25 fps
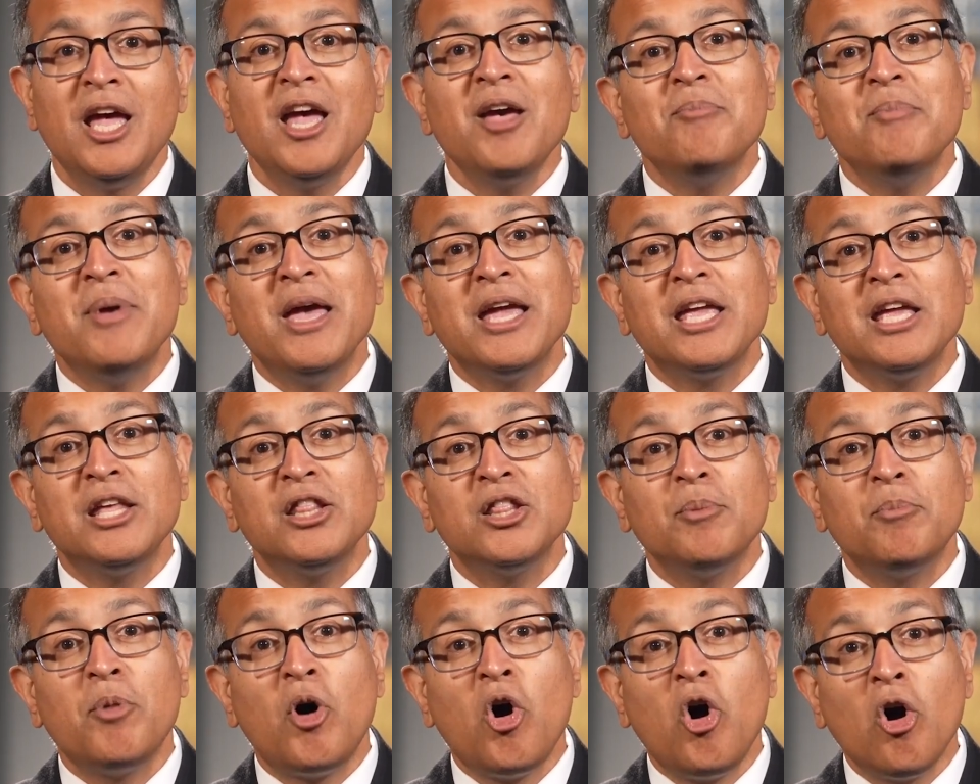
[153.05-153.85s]
making
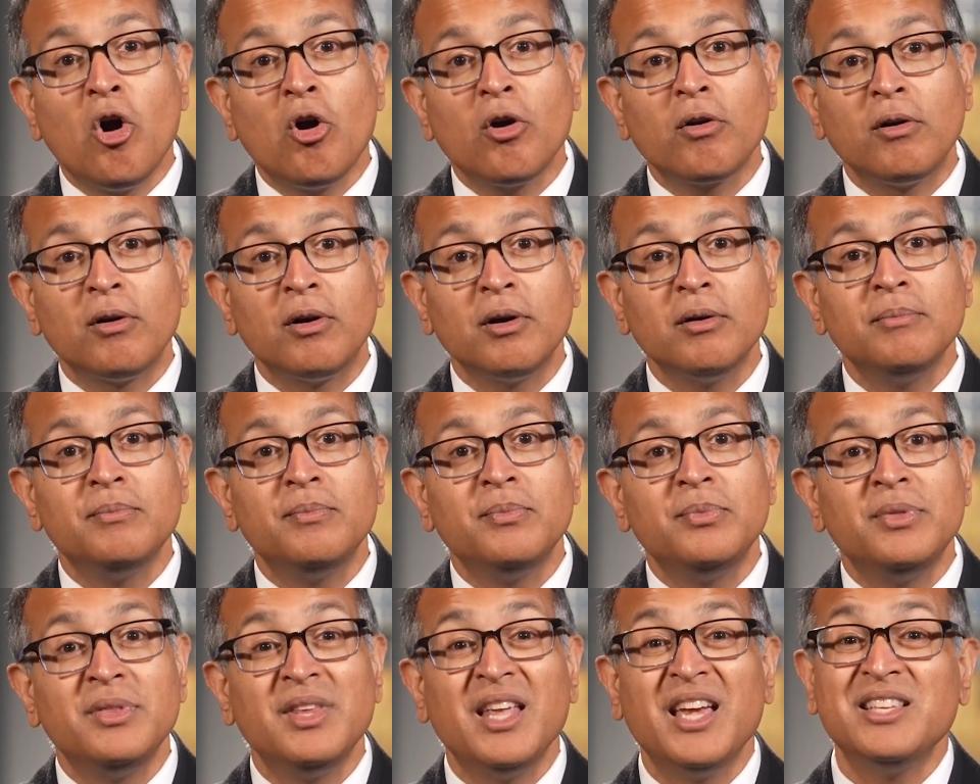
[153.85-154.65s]
them harder
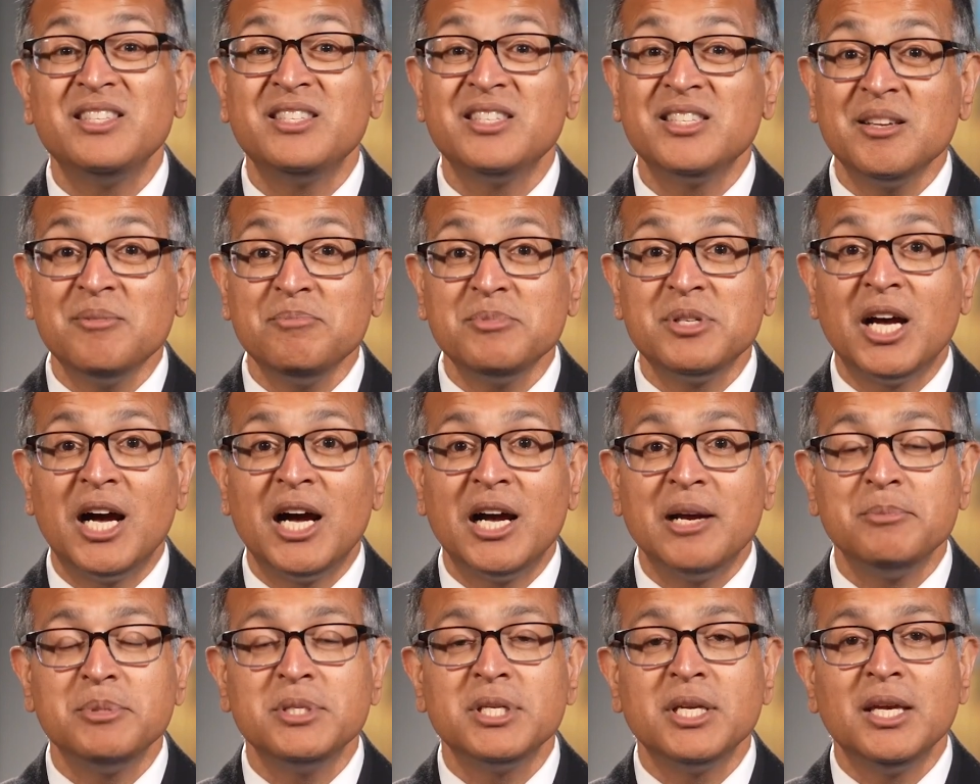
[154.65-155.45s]
and
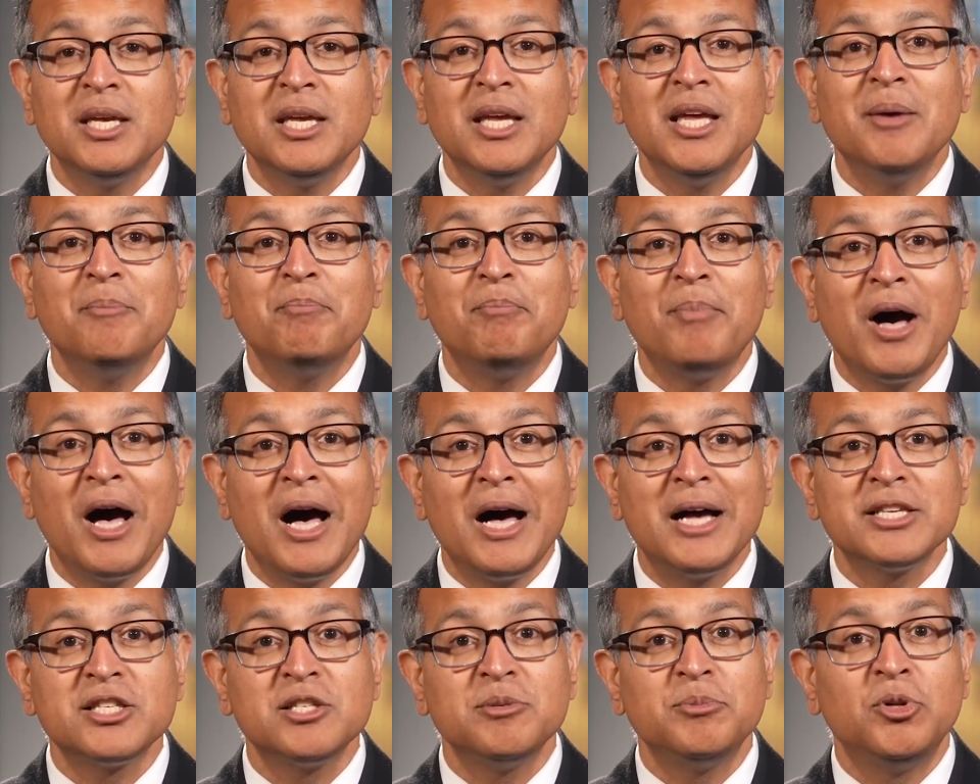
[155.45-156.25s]
sometimes
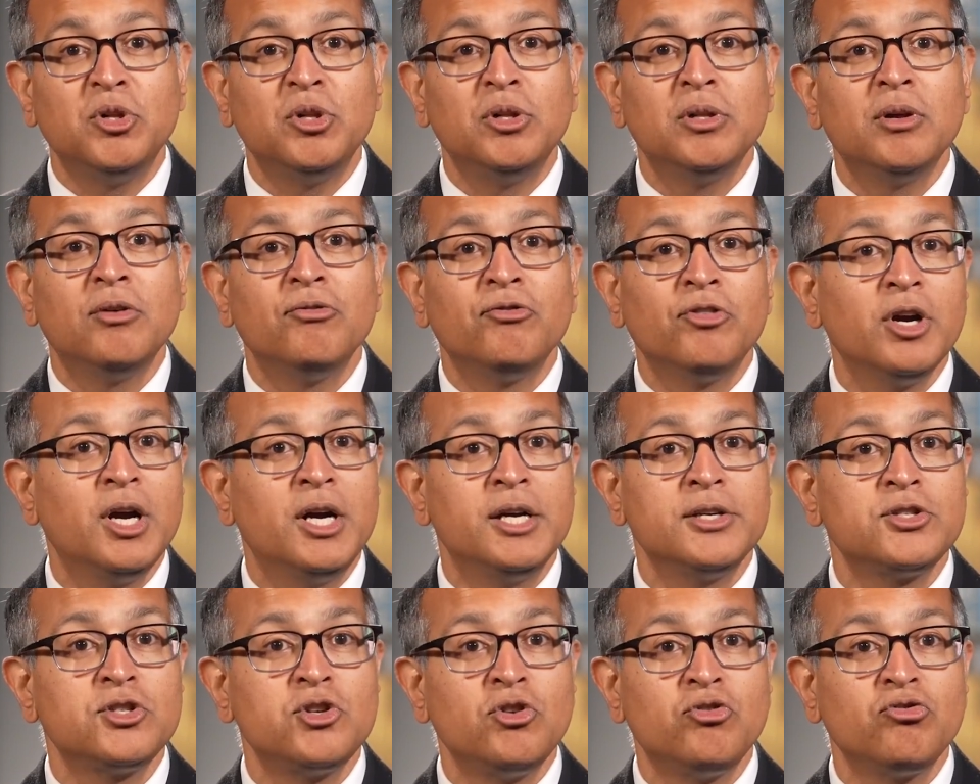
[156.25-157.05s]
impossible for
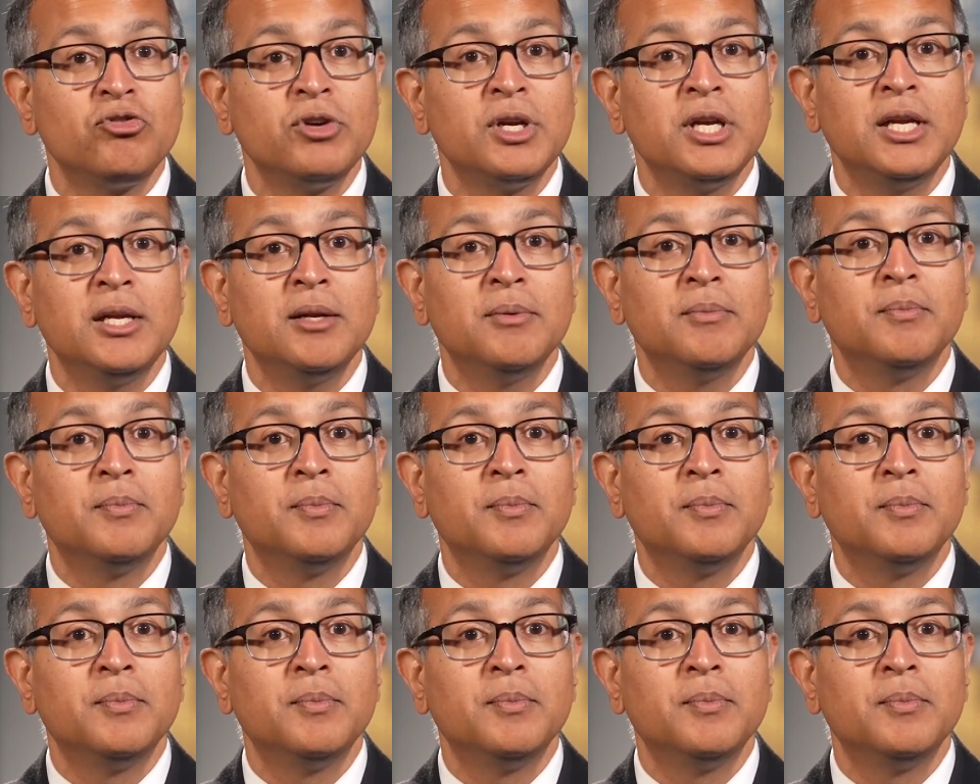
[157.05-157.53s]
us to treat.